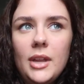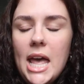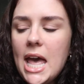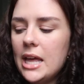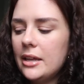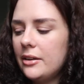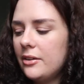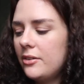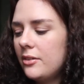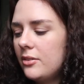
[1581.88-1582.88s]

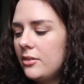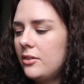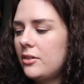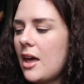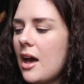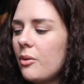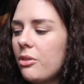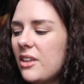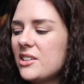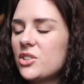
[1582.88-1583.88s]
And now
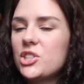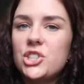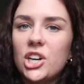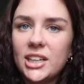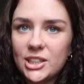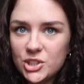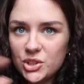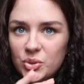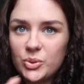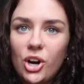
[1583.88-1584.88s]
things are starting
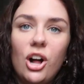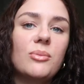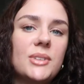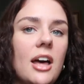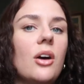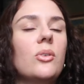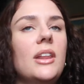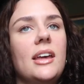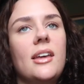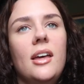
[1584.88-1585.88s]
to calm down.
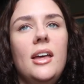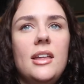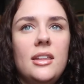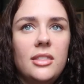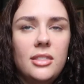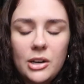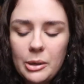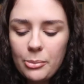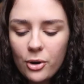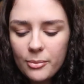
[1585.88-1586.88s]
Like, their
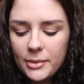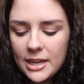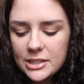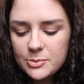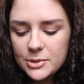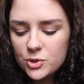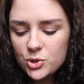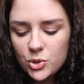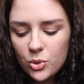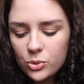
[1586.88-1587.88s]
apartment has been
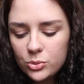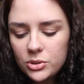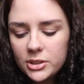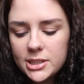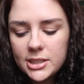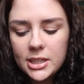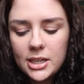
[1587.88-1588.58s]
sold.